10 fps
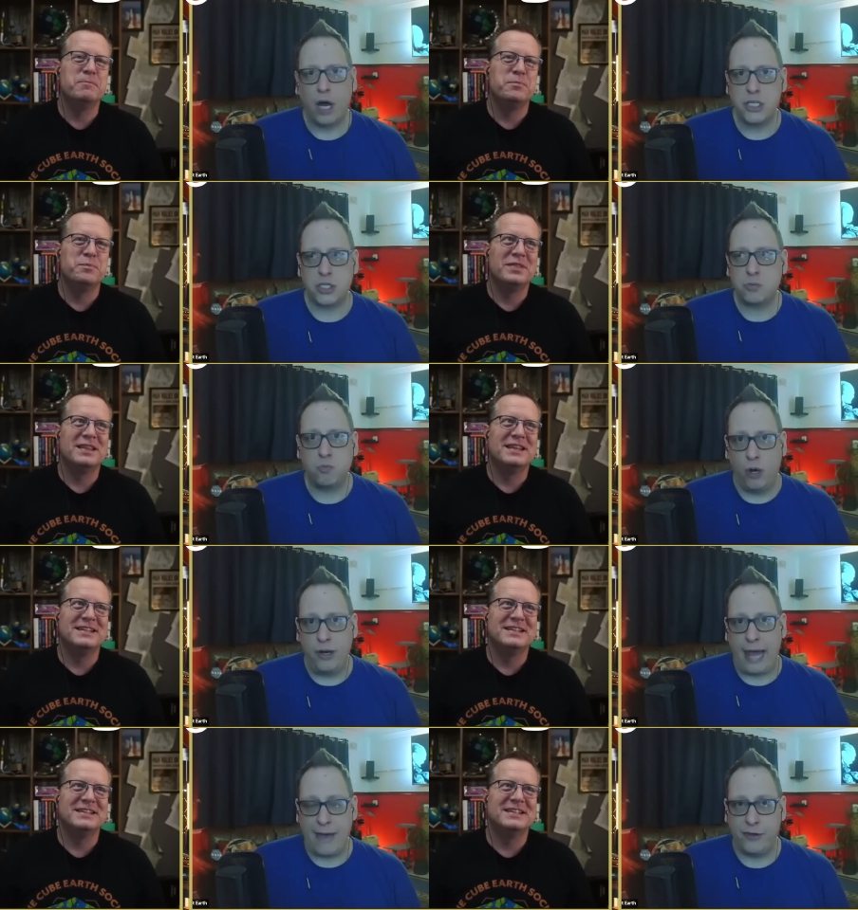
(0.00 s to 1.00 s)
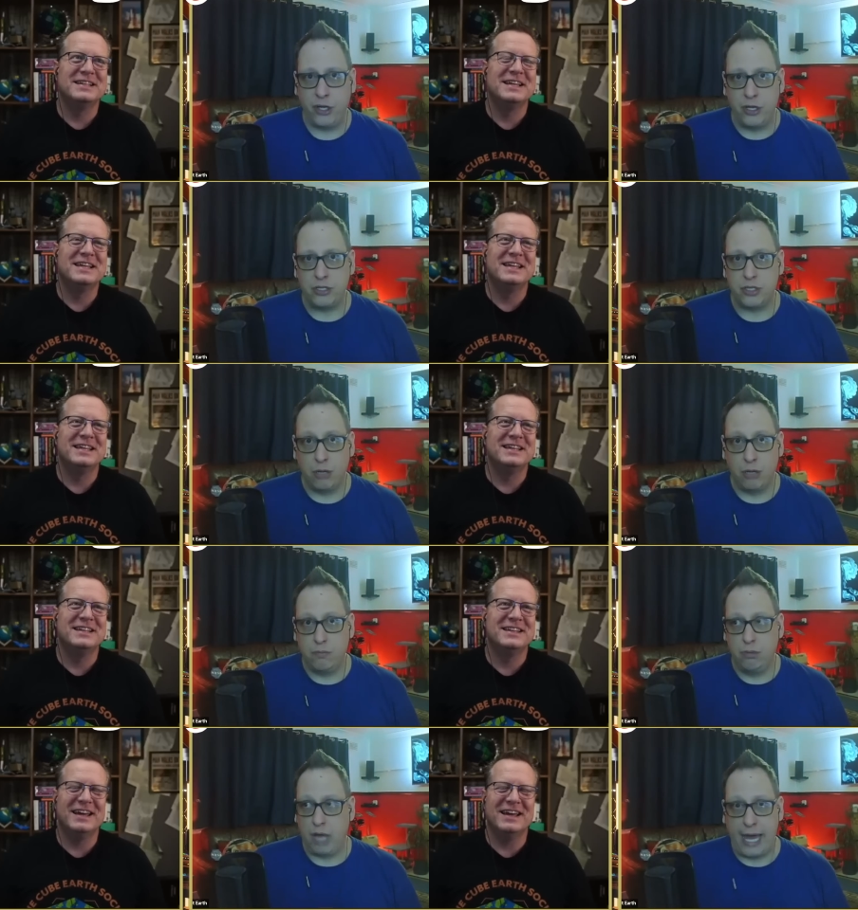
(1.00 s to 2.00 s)
Speaker 1: I just want evidence
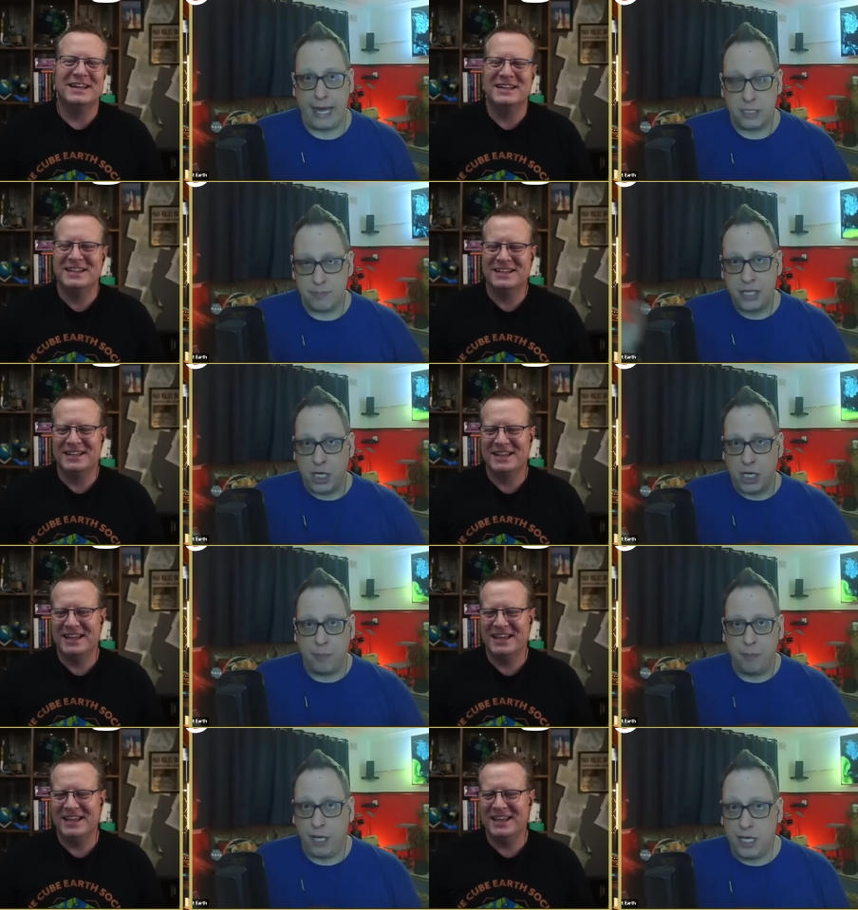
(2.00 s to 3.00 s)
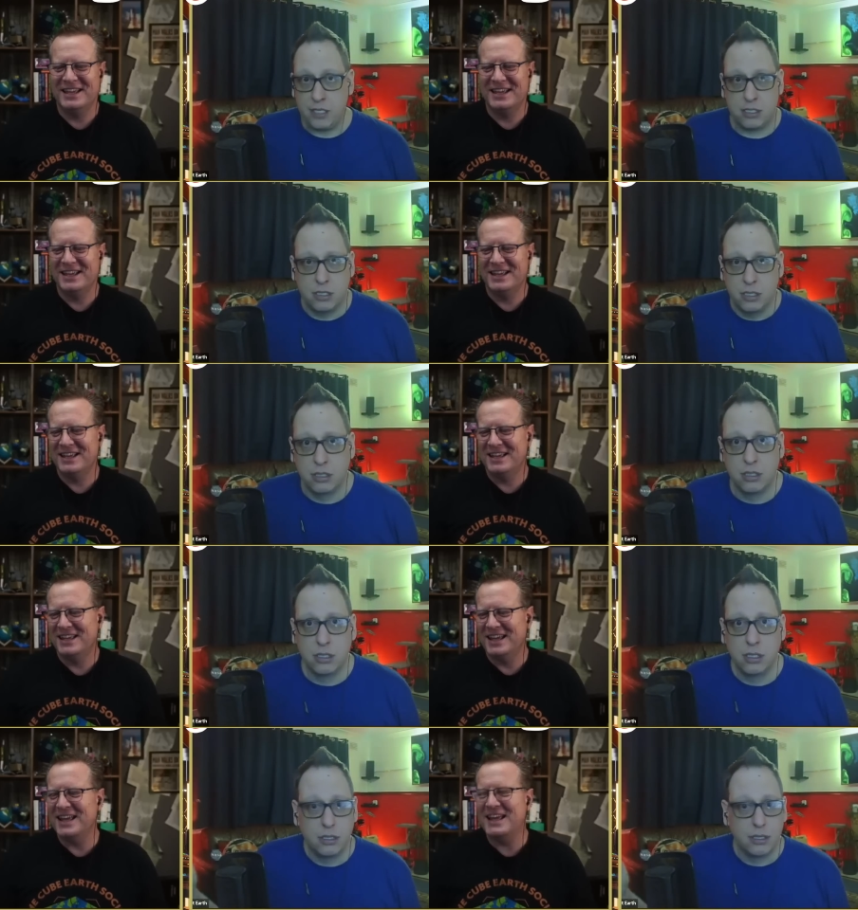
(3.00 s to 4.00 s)
that yeah. light is magic, please.
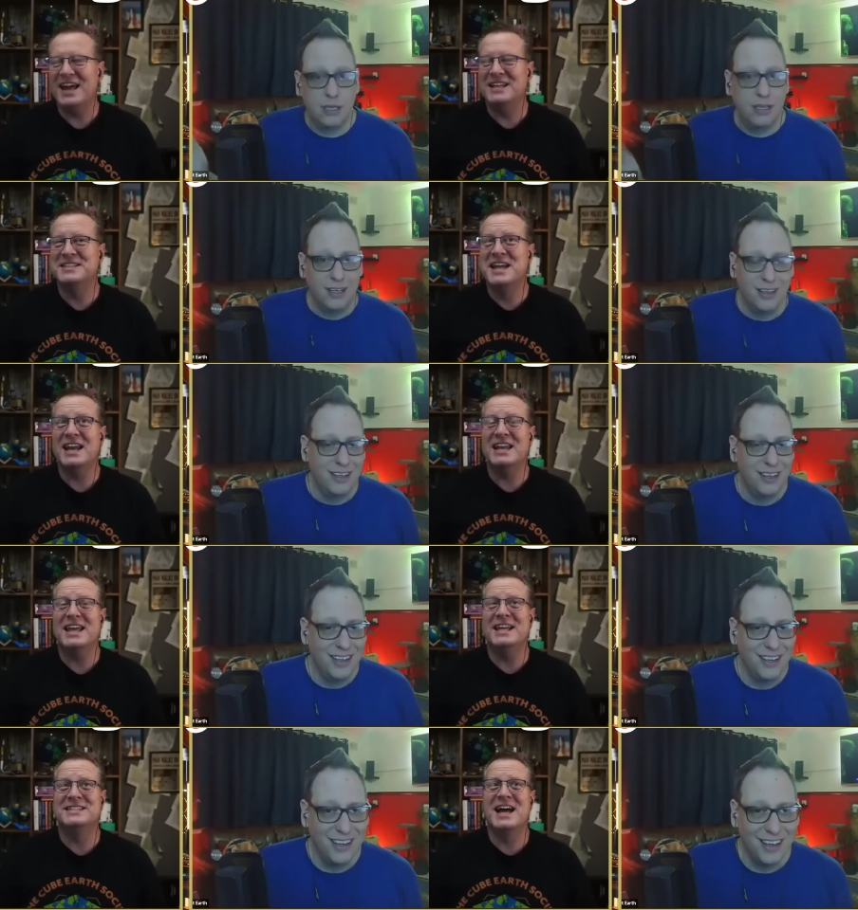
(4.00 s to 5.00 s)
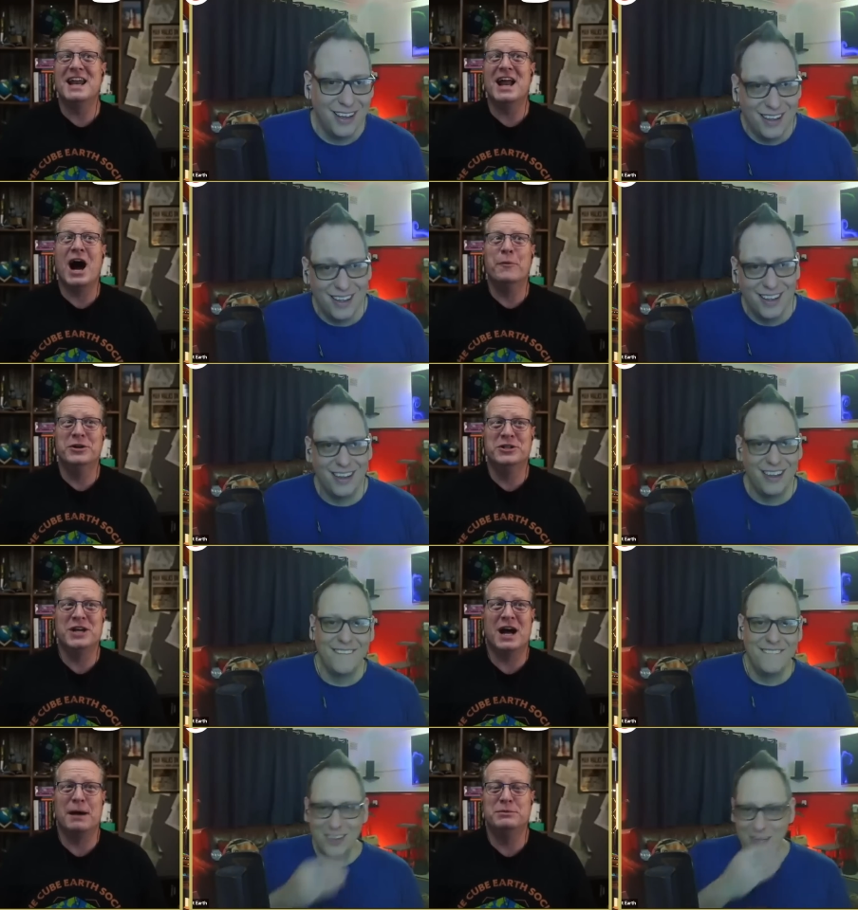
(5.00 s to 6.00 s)
yeah, it's not it's not
Speaker 2: our
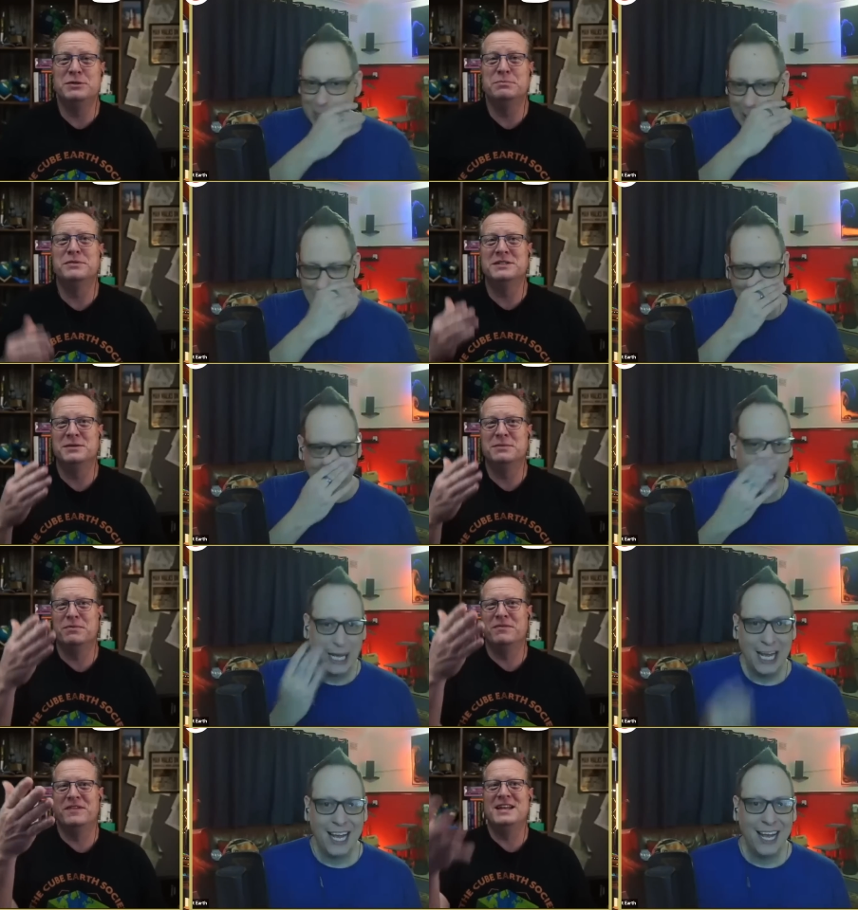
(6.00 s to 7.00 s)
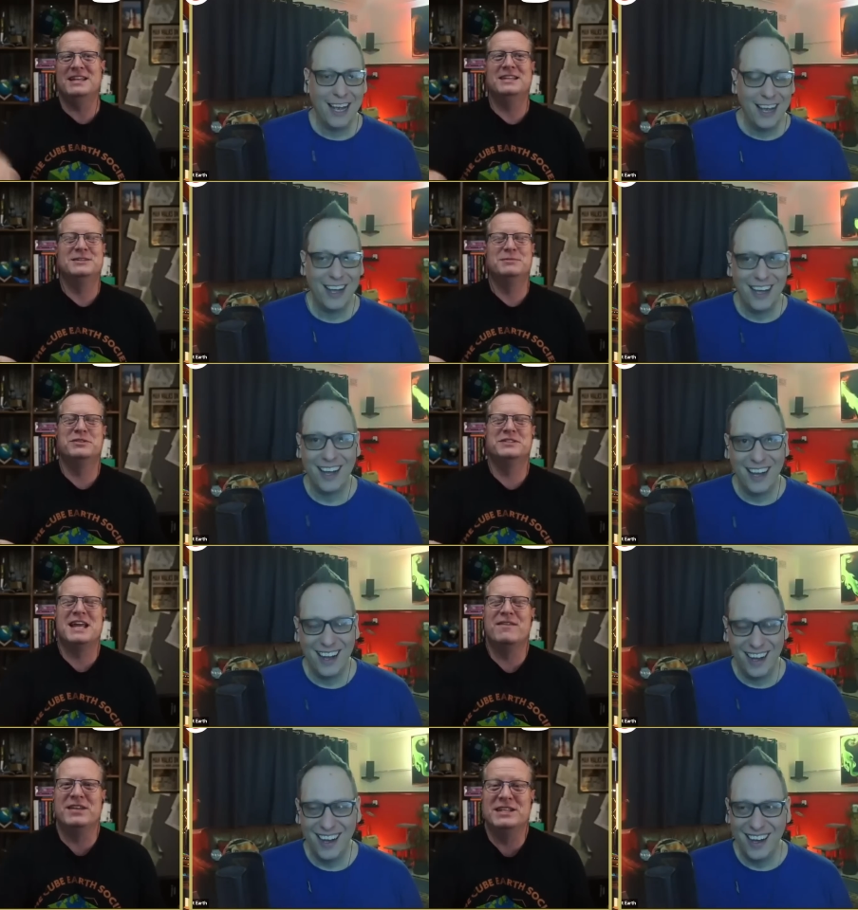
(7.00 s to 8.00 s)
job to pre- to prevent to
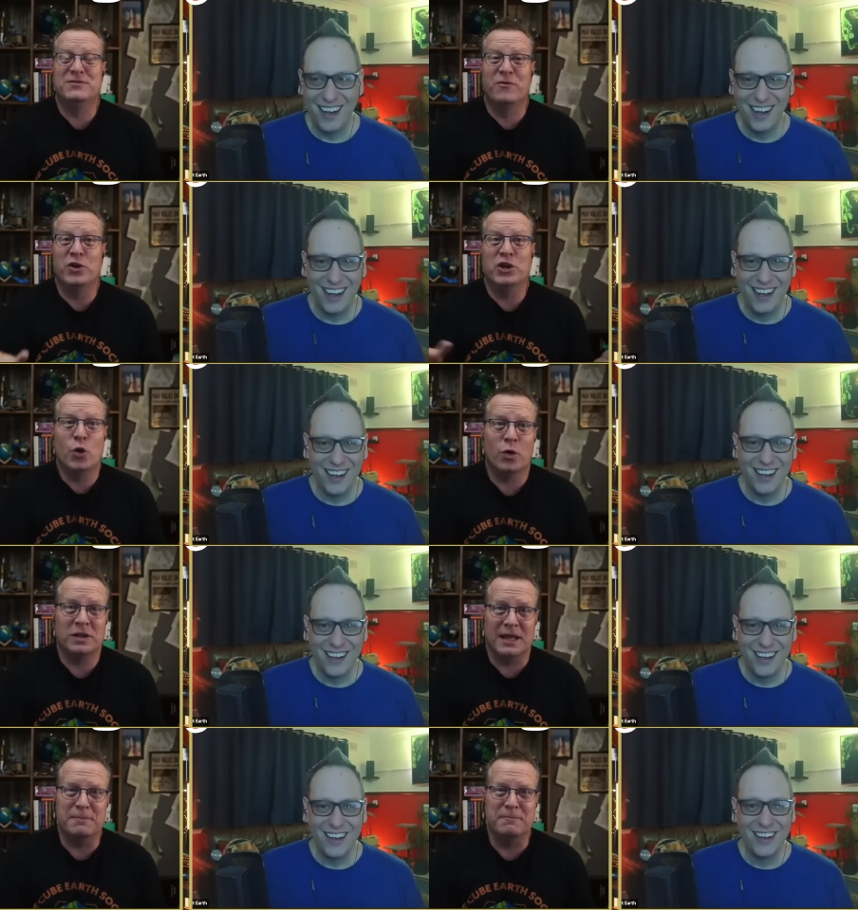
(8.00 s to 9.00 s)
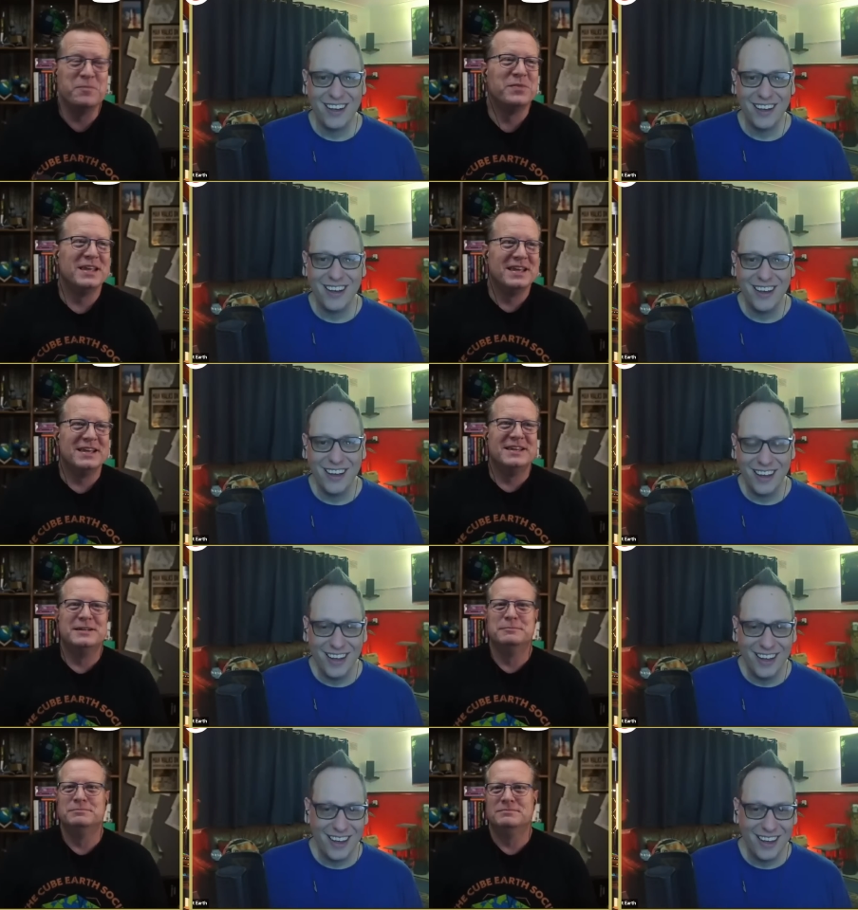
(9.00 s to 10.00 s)
present evidence for your claim.
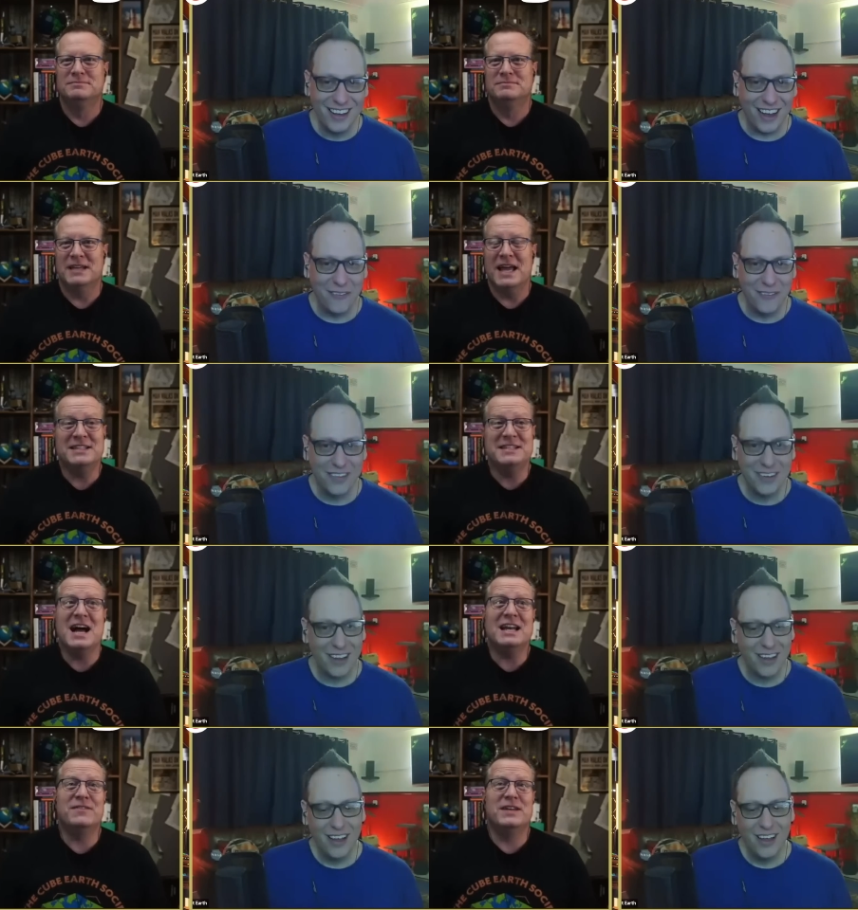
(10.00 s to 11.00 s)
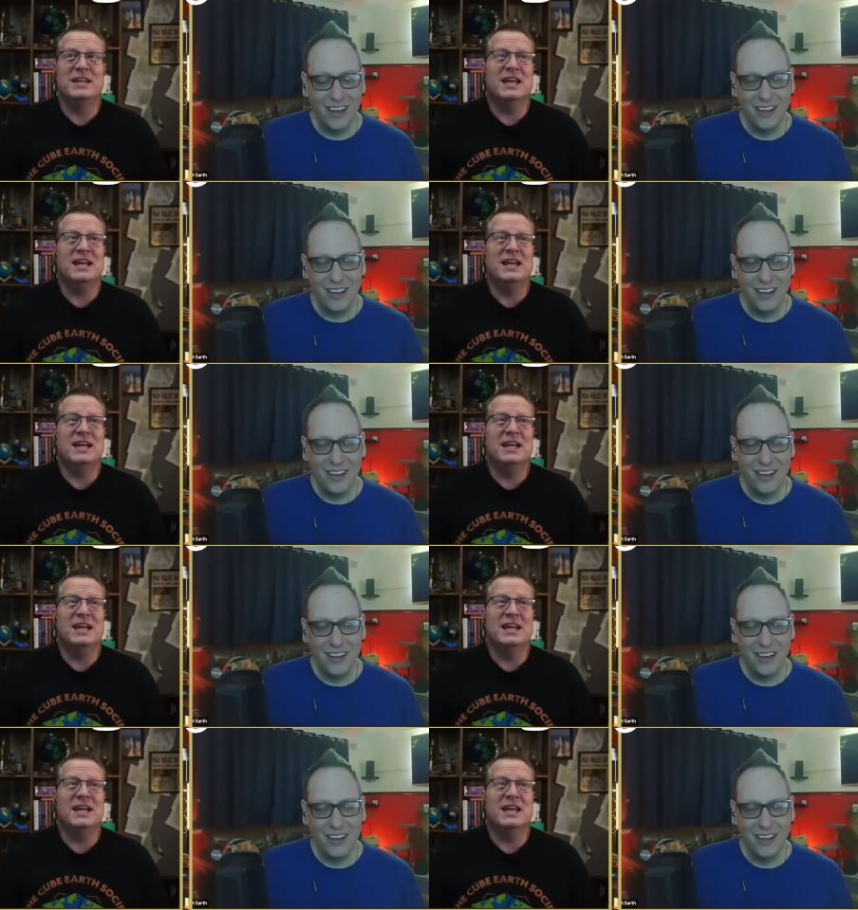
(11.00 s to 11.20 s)
Yeah. It's not even,